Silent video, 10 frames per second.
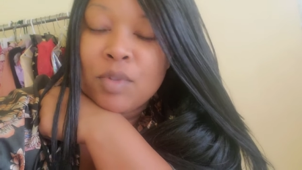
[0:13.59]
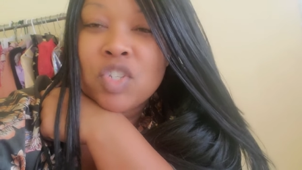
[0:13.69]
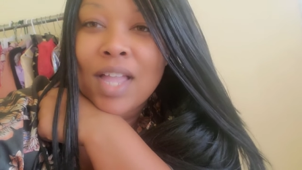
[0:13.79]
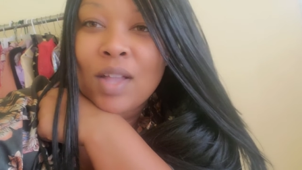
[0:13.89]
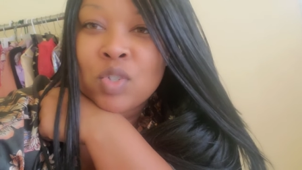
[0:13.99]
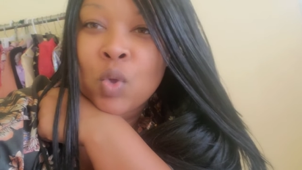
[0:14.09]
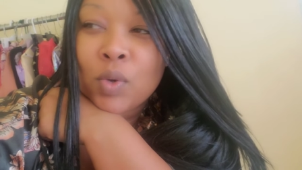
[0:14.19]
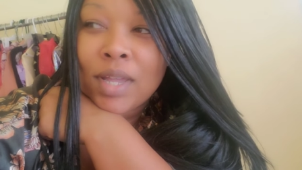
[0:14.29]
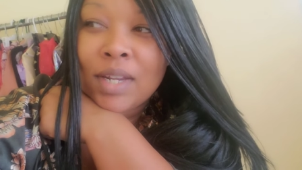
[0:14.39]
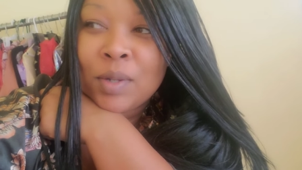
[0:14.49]
Just a
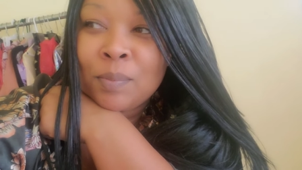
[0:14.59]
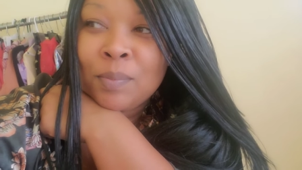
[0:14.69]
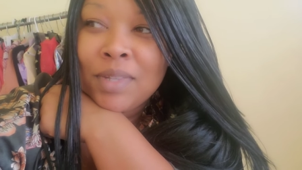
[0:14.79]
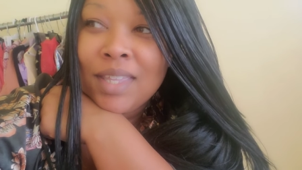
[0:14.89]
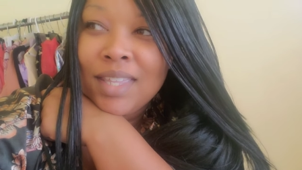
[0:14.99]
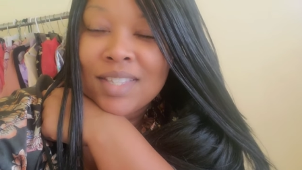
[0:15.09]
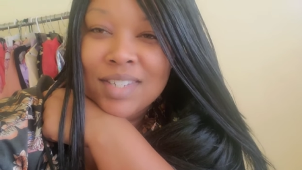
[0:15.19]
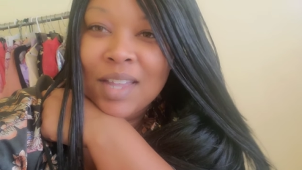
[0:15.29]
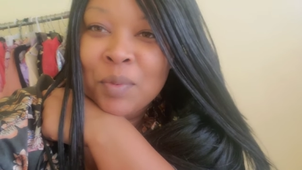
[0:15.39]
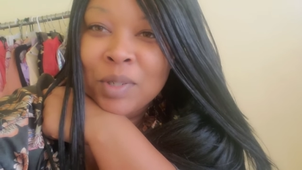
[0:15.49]
household item.
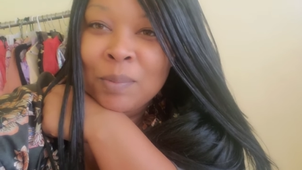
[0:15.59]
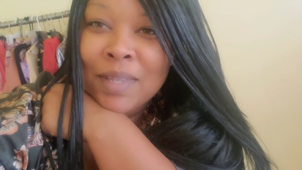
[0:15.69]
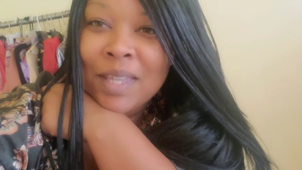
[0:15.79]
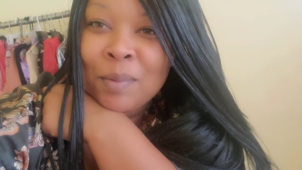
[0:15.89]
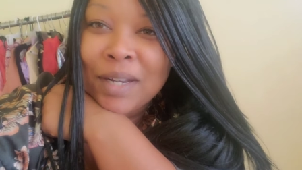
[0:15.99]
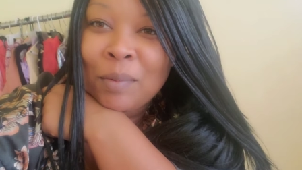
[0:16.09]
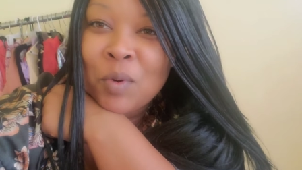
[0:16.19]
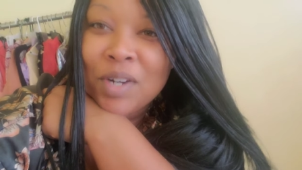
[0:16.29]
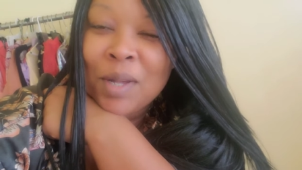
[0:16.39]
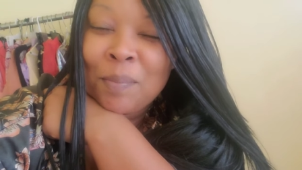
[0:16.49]
It's not really big, but
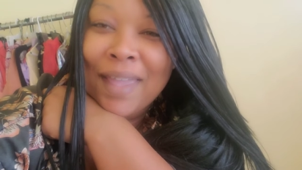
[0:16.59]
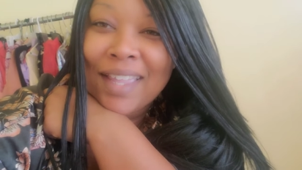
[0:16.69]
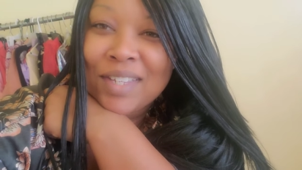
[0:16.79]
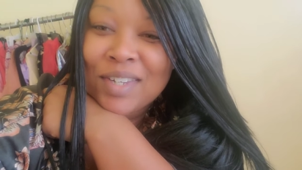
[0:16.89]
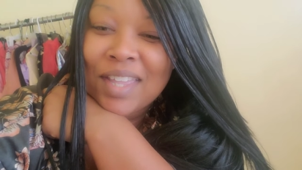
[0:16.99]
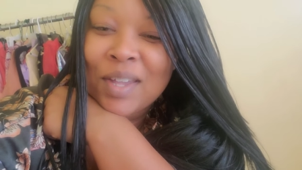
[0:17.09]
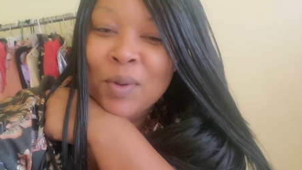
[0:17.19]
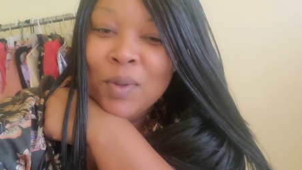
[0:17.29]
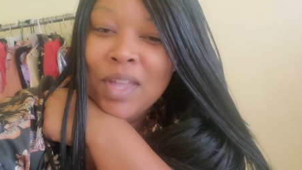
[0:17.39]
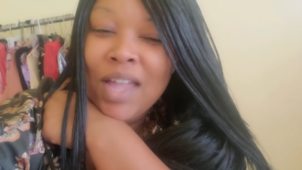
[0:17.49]
I'm going to unpack it
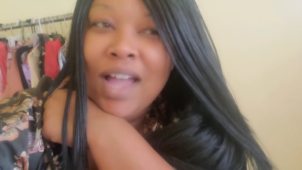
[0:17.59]
now.